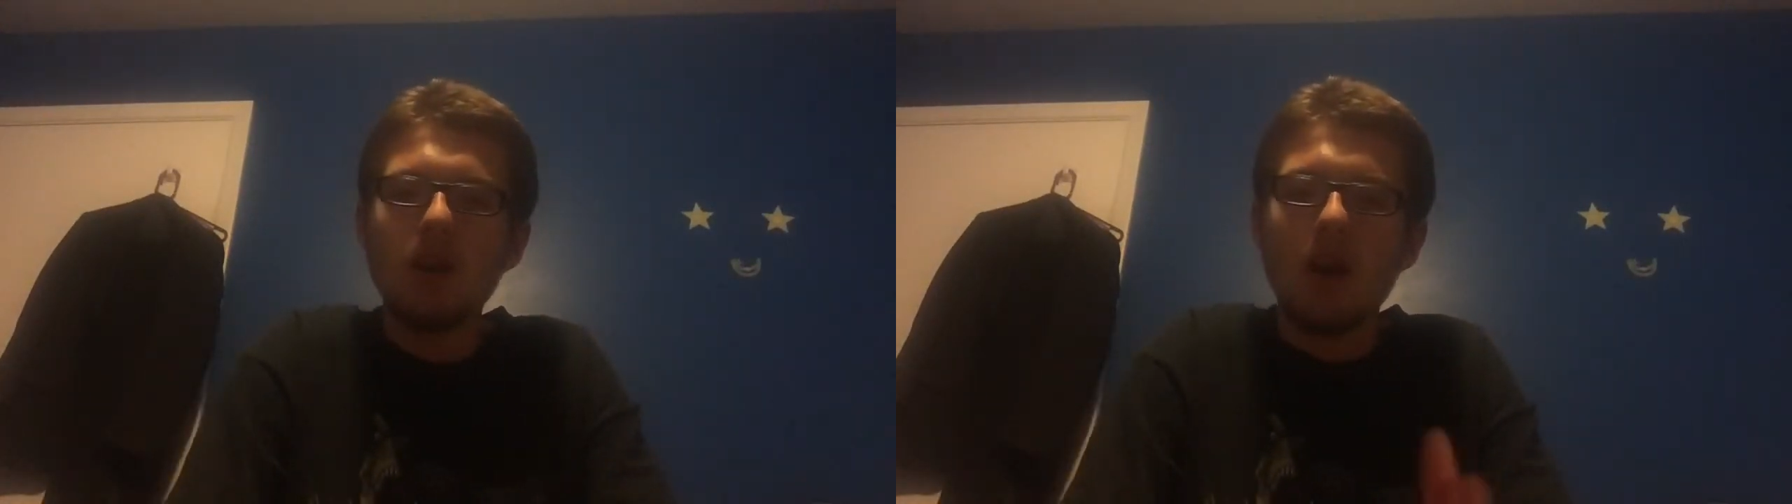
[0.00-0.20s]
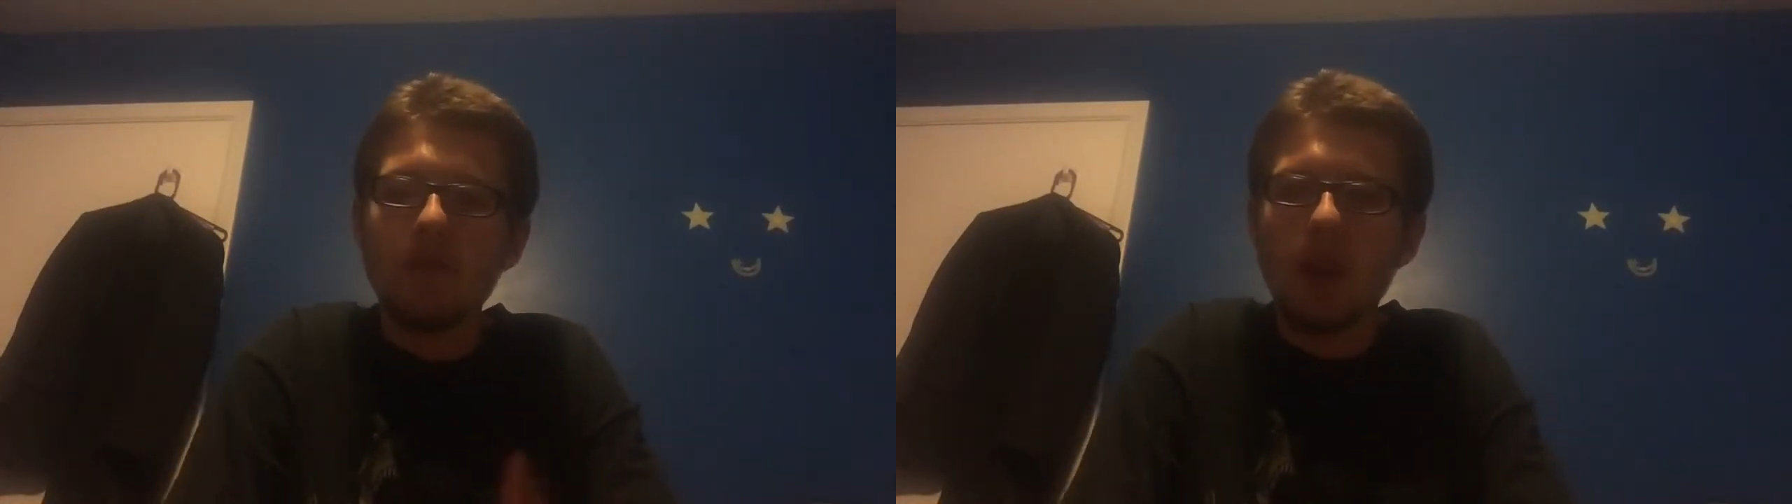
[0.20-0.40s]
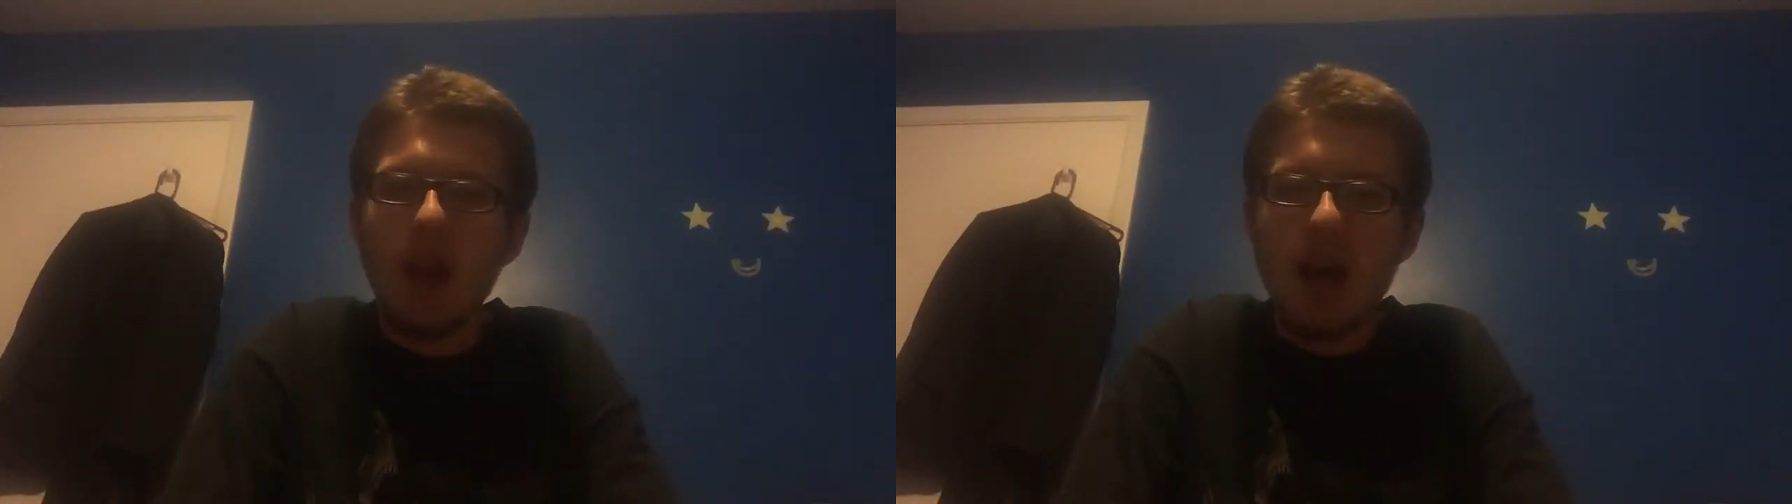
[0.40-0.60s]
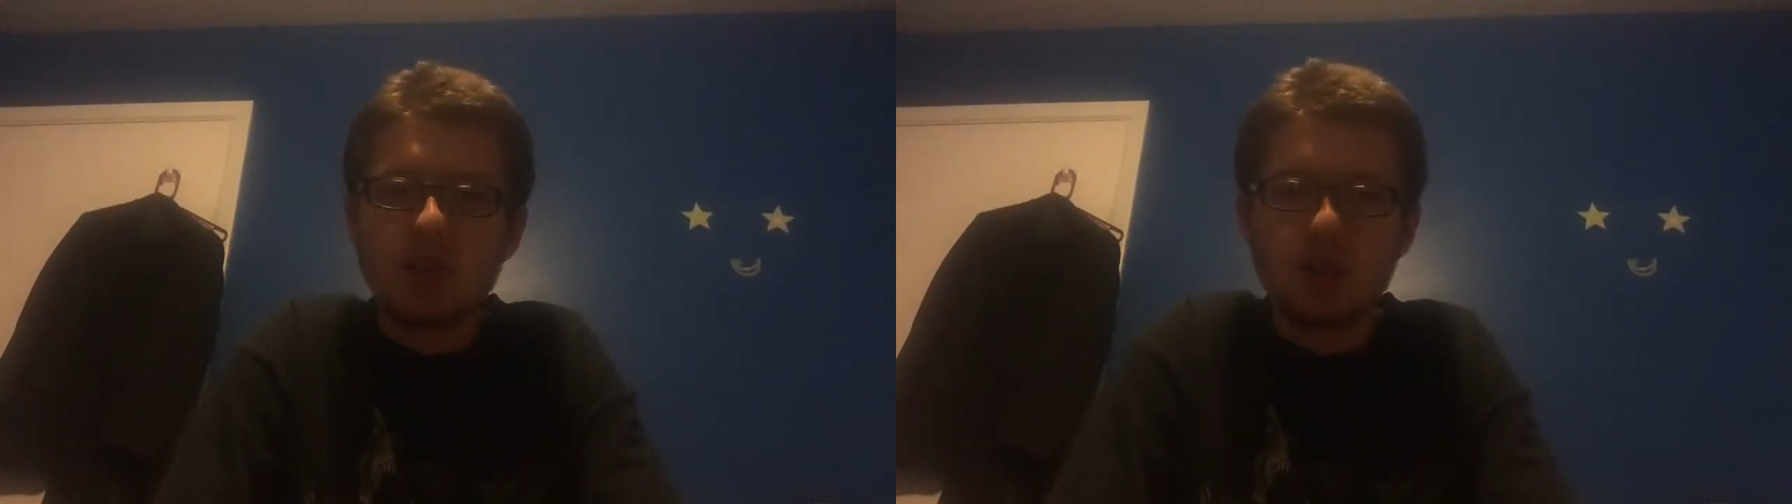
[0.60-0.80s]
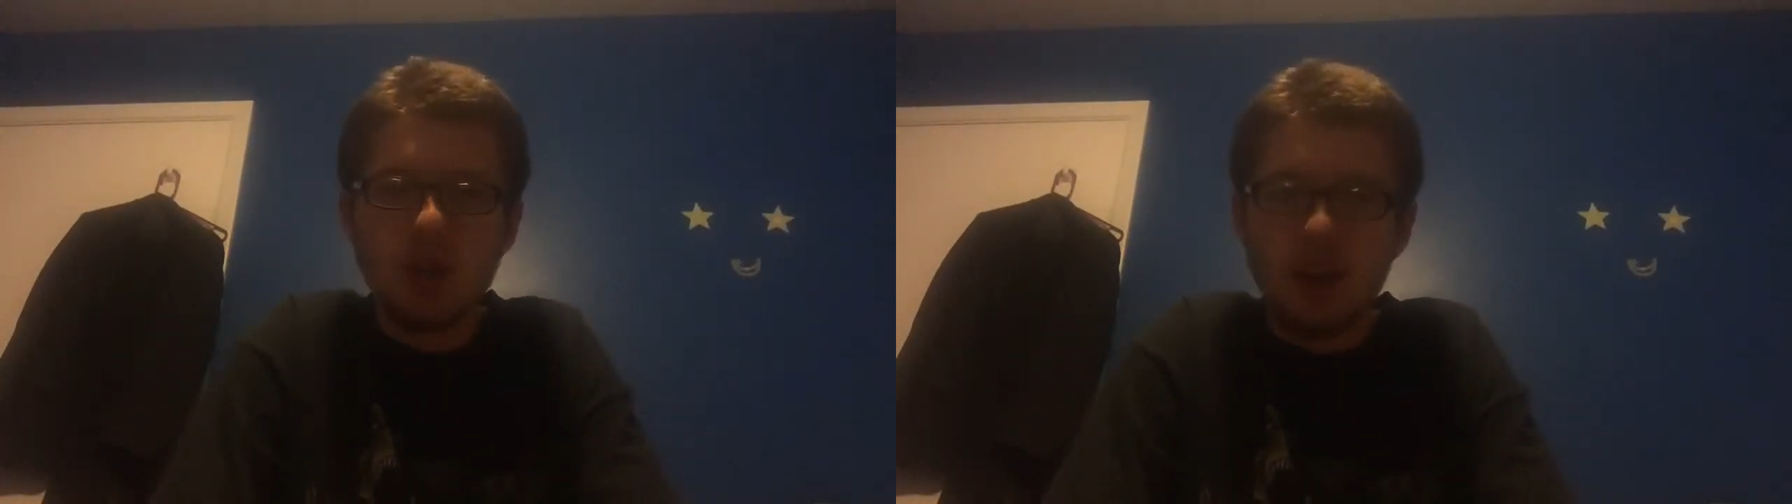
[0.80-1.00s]
of The
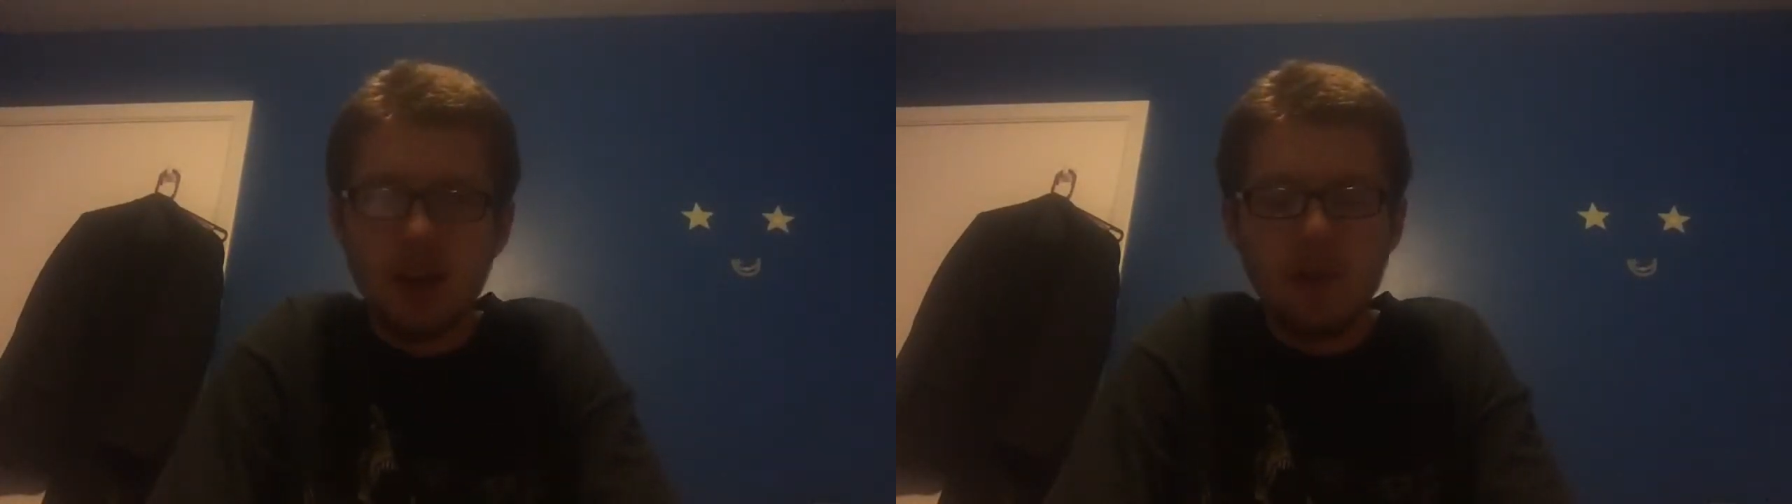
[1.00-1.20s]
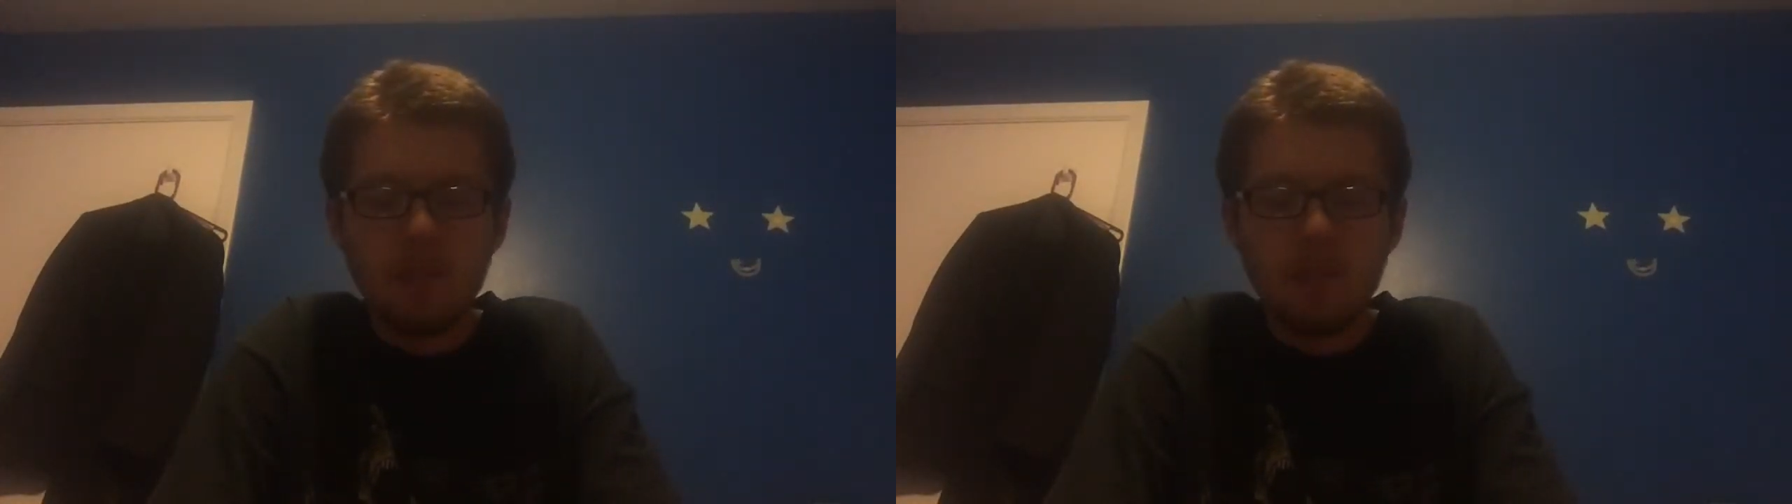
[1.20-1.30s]
Last Jedi.